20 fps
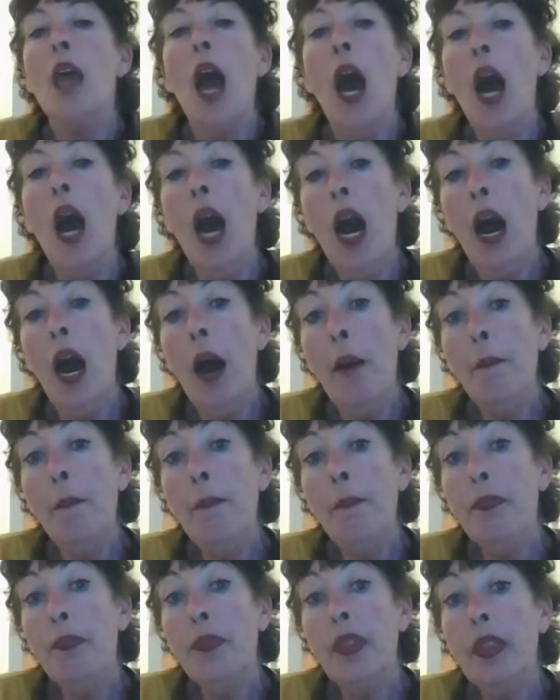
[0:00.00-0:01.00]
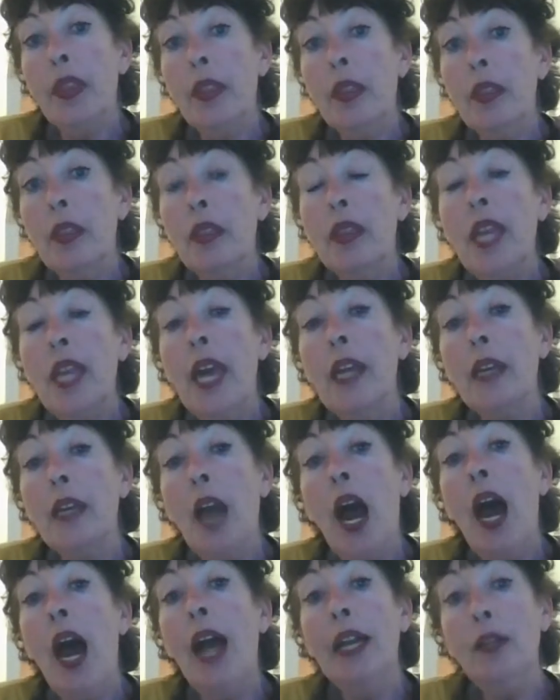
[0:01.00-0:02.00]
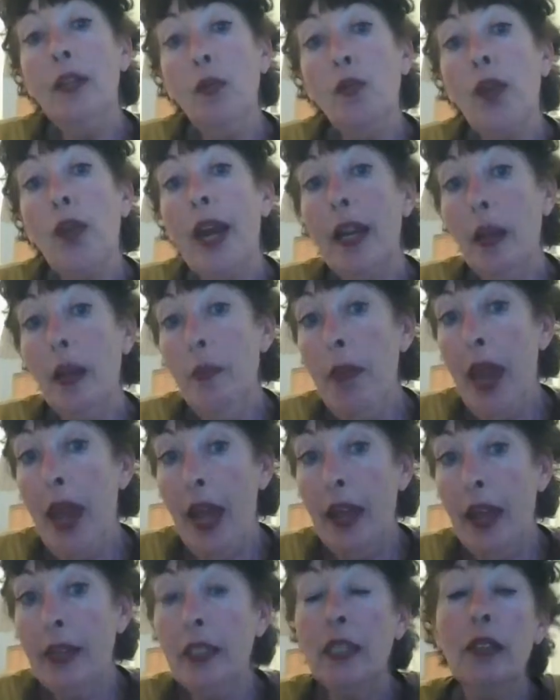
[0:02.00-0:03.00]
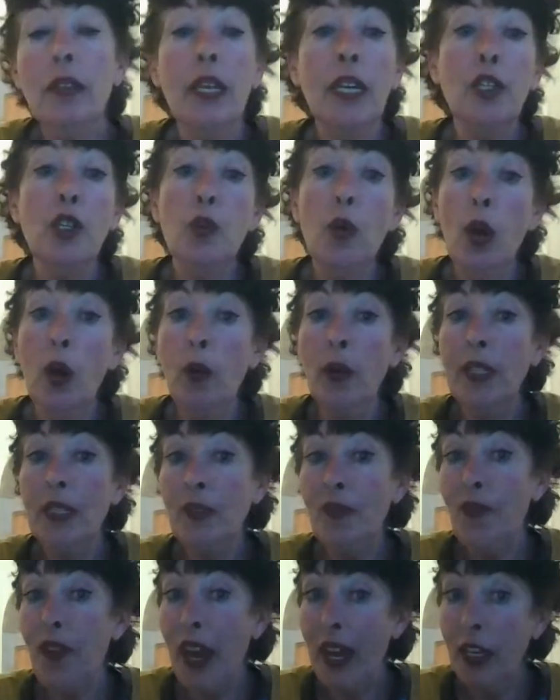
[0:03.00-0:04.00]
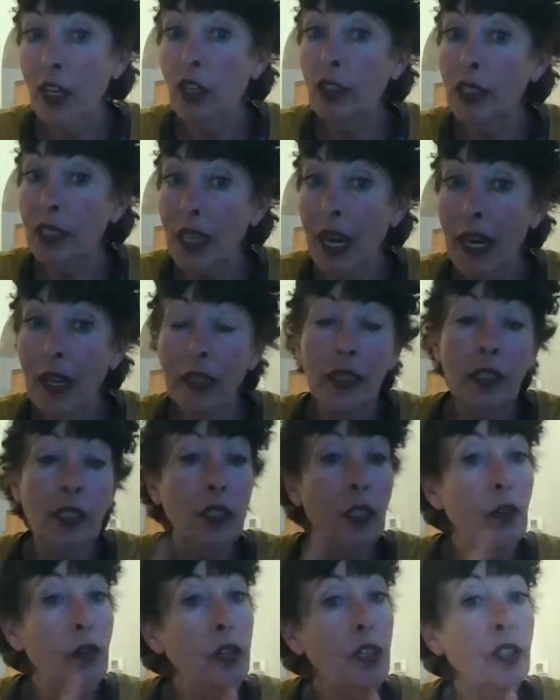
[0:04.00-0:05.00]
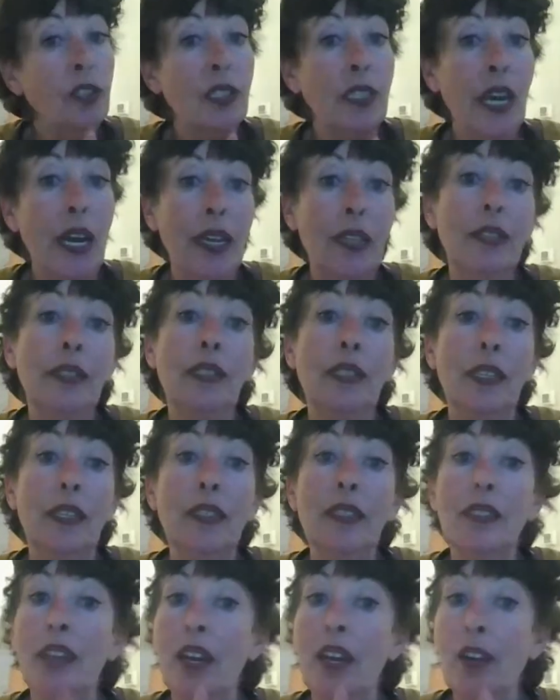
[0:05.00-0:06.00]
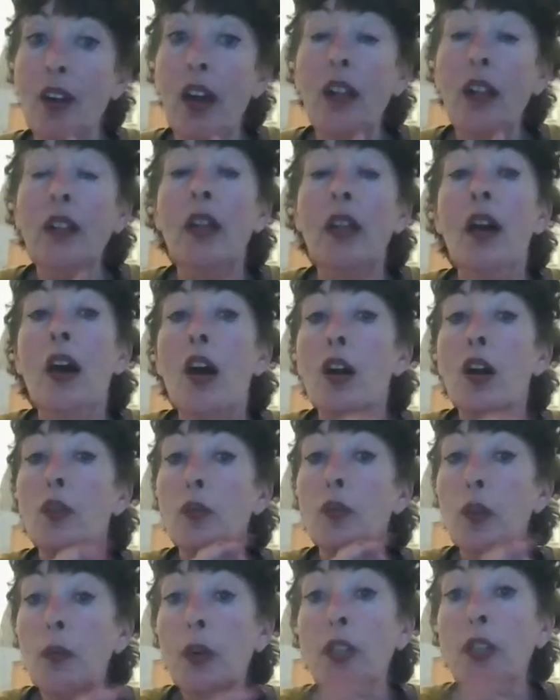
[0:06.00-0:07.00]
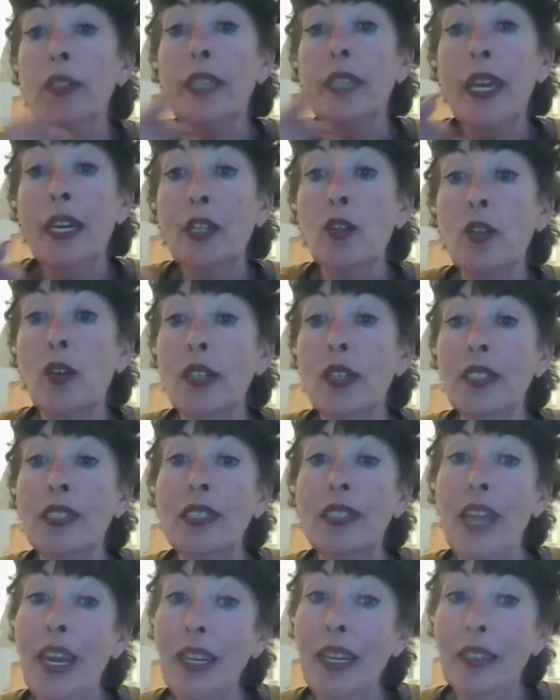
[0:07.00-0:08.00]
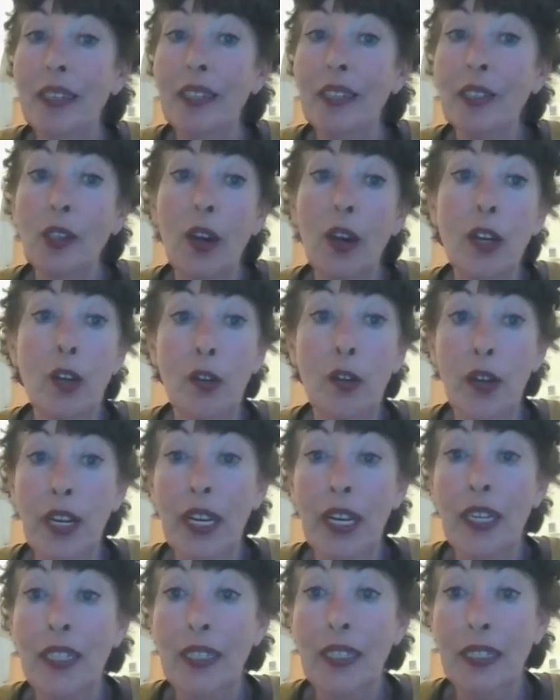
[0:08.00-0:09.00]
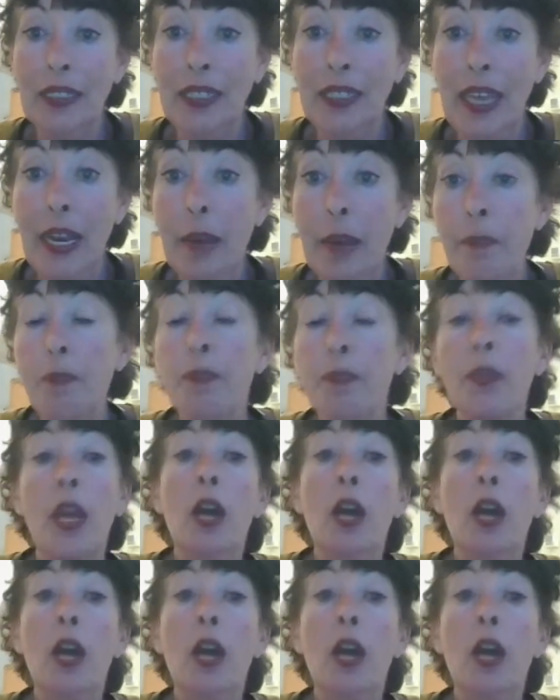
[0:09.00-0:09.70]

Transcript: Um, then I recommend that you always vet your stylist. Know who your stylist is. Not all groomers and or stylists are created the same.